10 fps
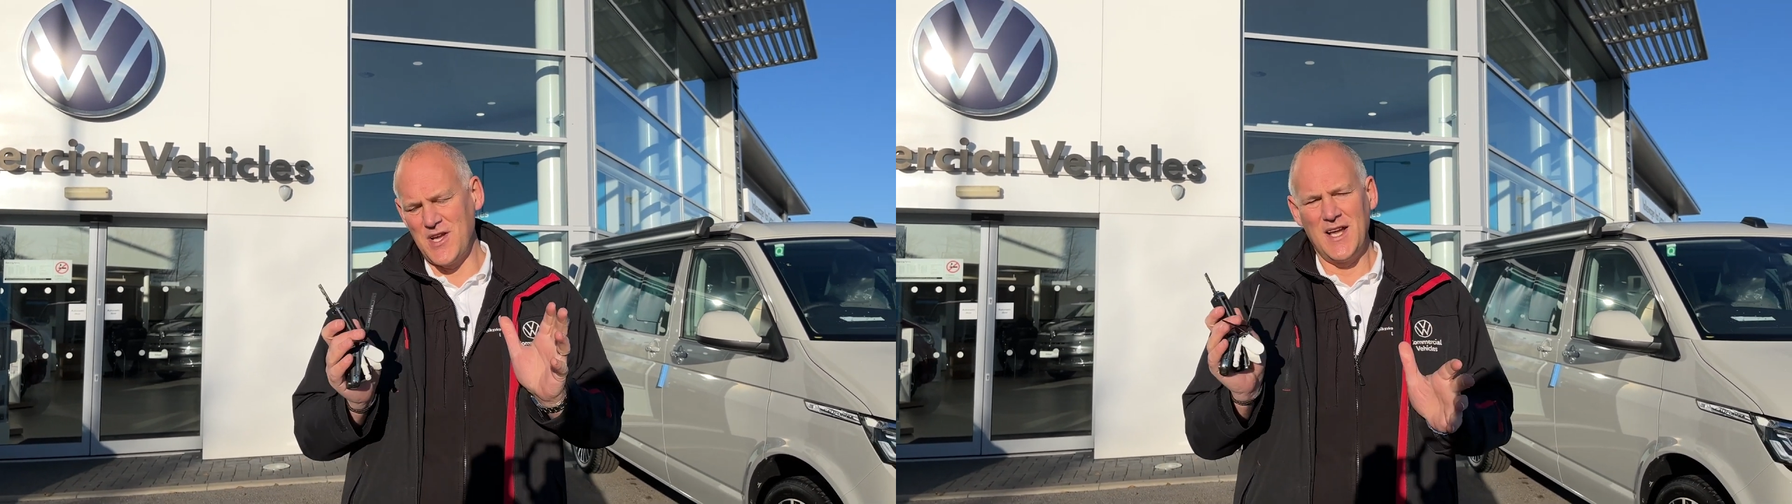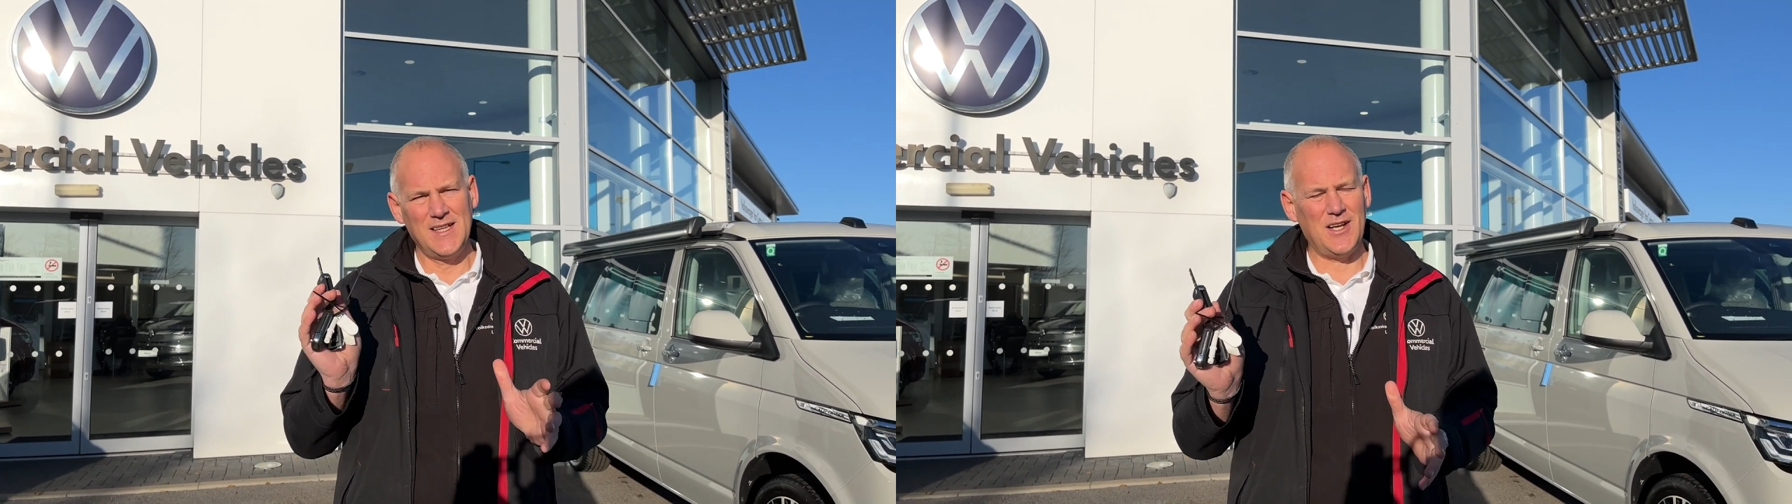
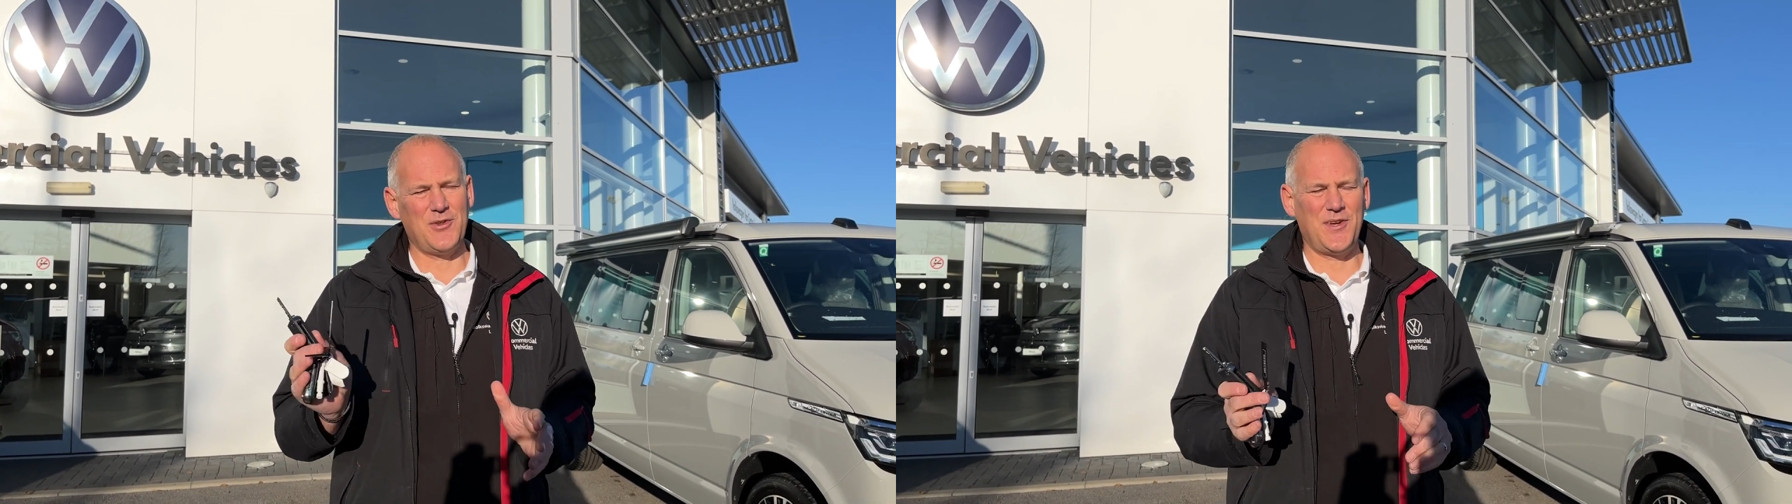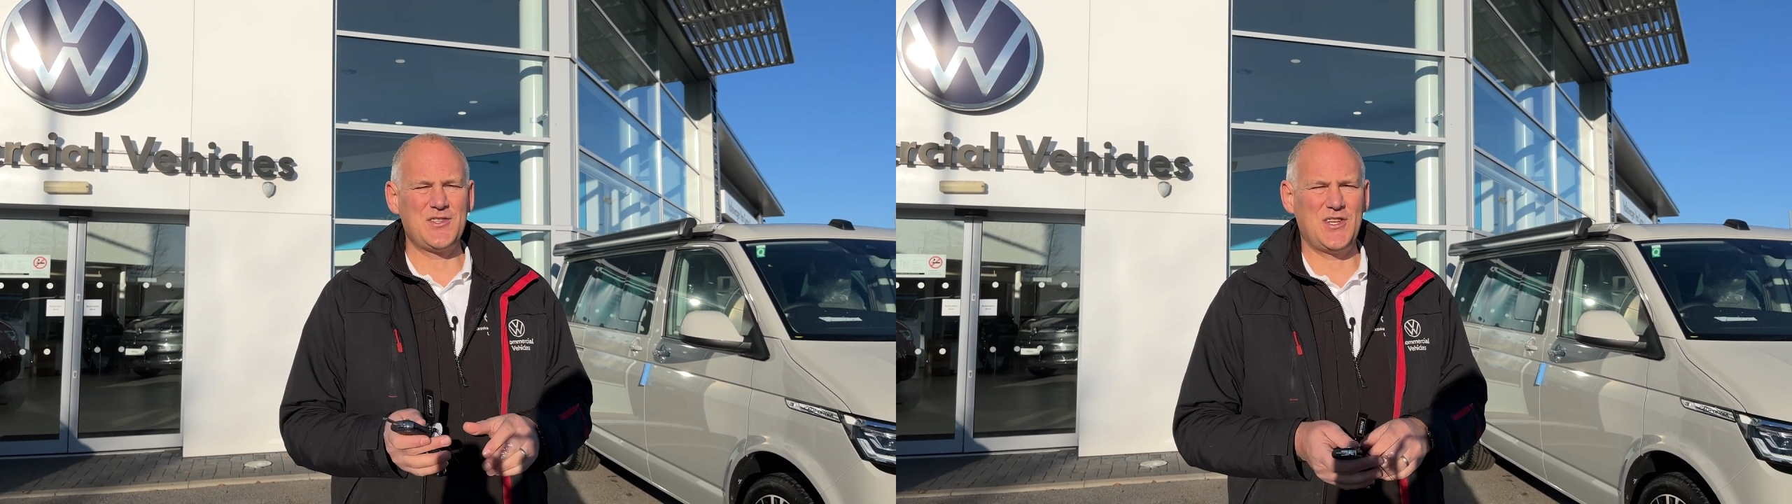little
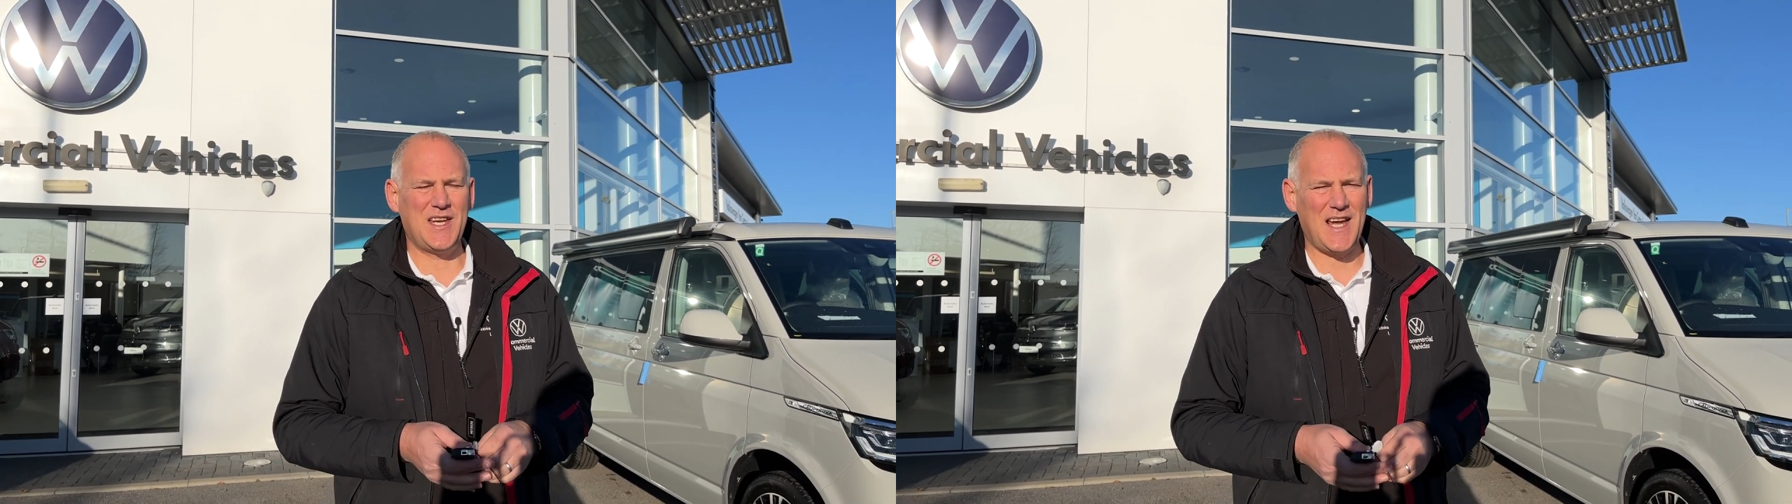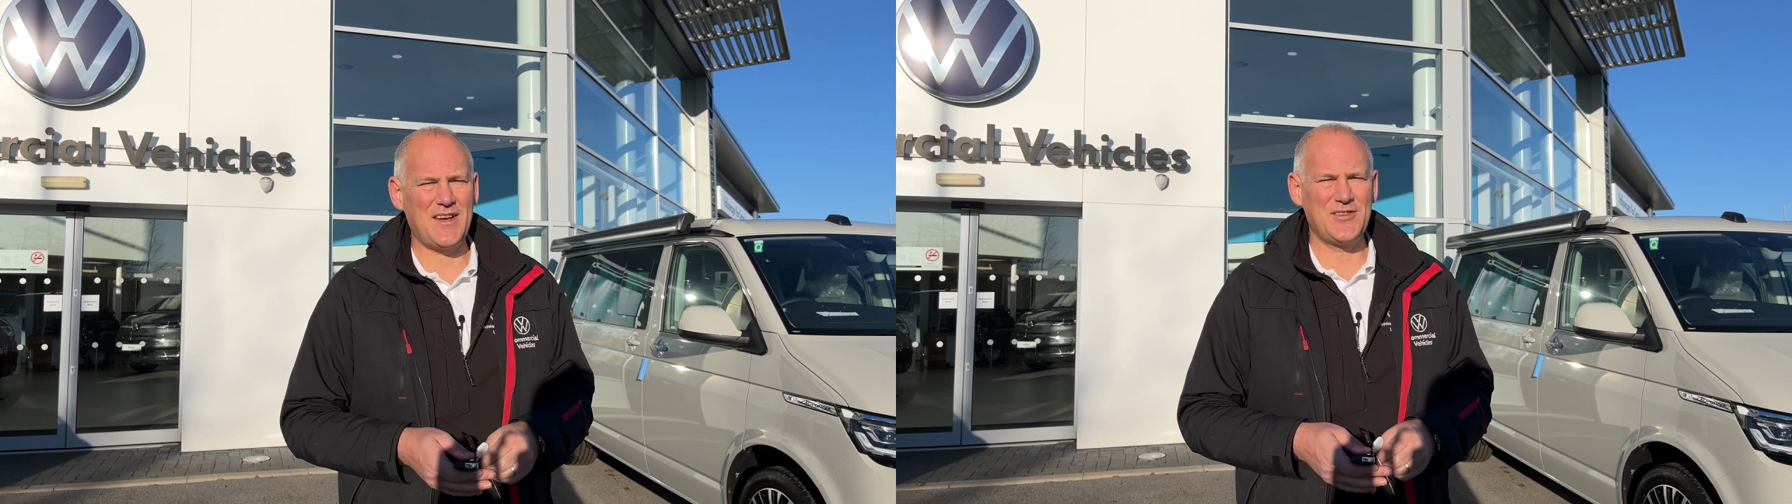things that you
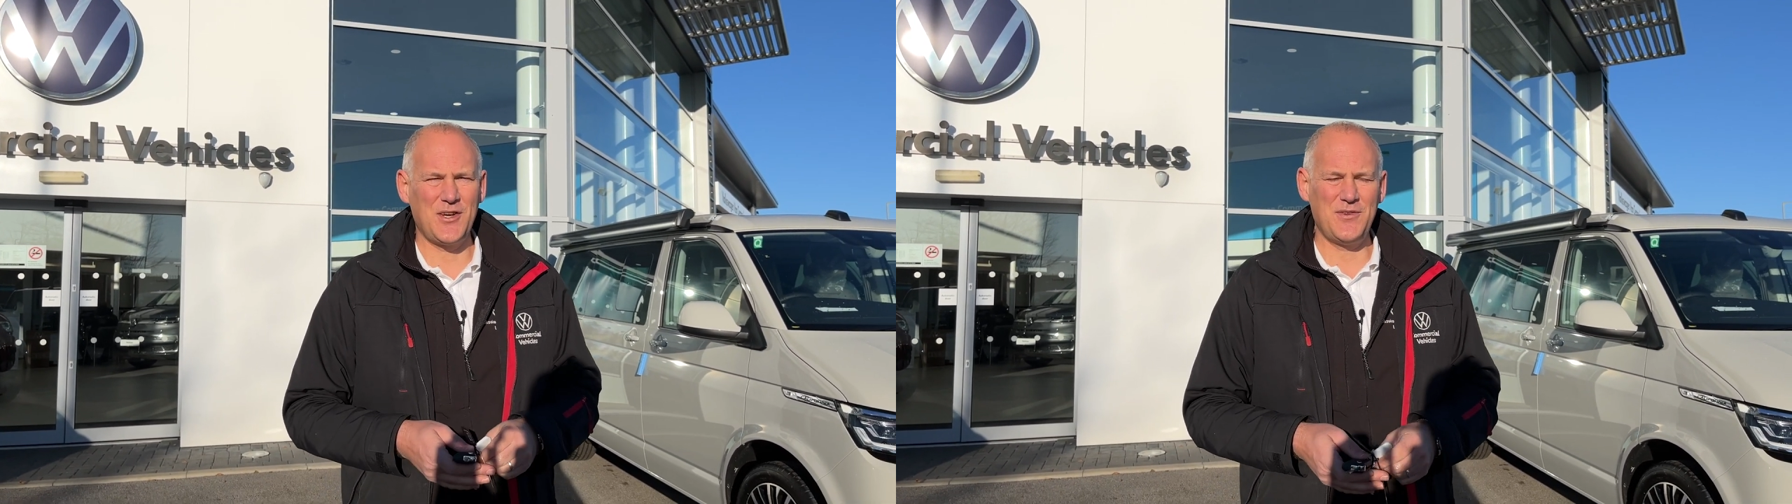can do,